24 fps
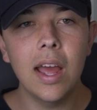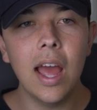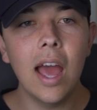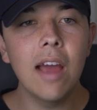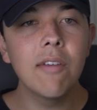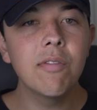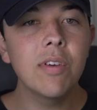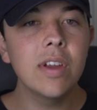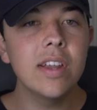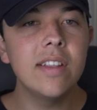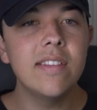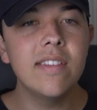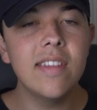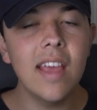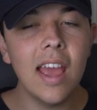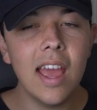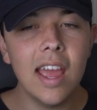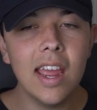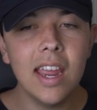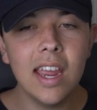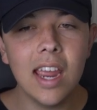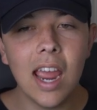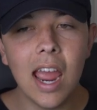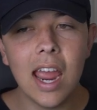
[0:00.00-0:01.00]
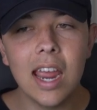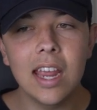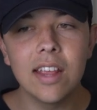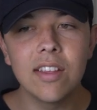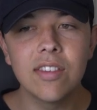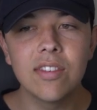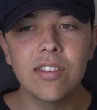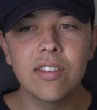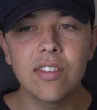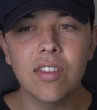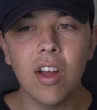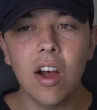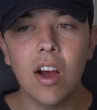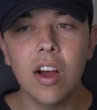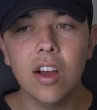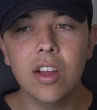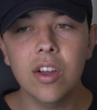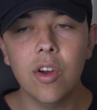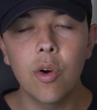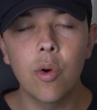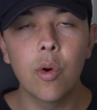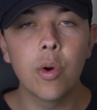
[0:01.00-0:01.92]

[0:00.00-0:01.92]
every day a stock,